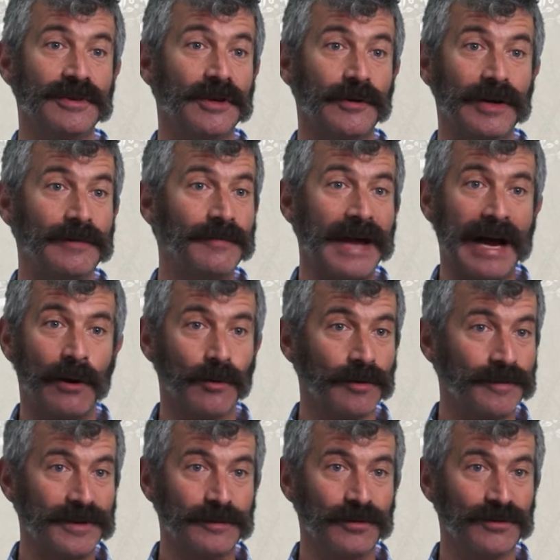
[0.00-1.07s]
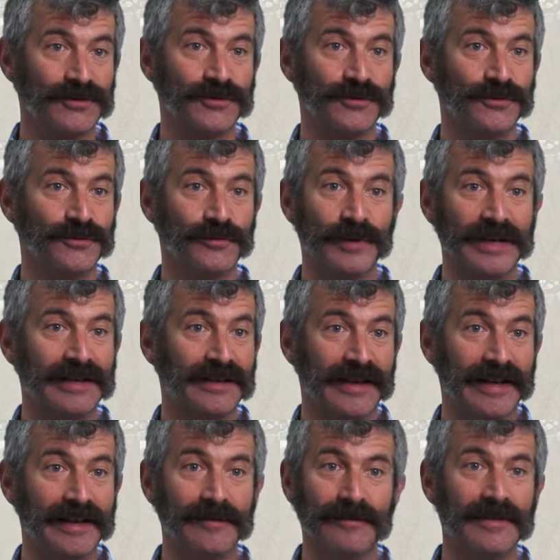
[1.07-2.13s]
you know, empower people to
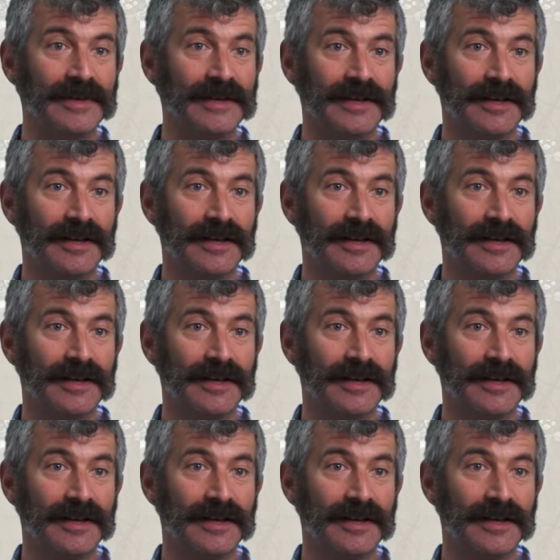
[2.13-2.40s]
reclaim